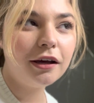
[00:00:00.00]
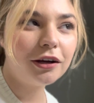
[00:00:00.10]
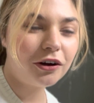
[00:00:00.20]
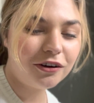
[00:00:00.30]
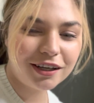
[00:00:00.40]

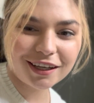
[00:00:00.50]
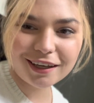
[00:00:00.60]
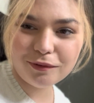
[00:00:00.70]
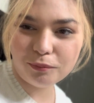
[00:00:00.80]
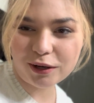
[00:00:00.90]
going to
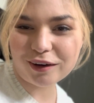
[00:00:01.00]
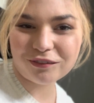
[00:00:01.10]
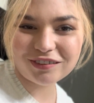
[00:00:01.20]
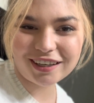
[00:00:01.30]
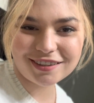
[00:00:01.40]
get
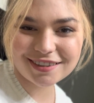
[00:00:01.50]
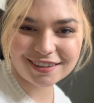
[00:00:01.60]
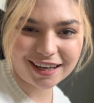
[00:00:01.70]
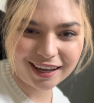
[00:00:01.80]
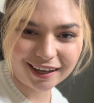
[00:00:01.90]
breakfast
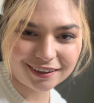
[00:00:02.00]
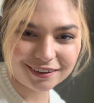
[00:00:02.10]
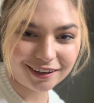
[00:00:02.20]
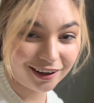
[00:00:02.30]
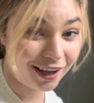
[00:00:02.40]
at
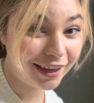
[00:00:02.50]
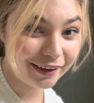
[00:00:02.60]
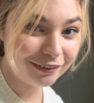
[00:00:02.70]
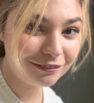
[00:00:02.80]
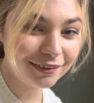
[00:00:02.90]
the
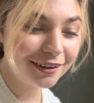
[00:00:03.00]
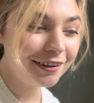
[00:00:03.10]
Hive,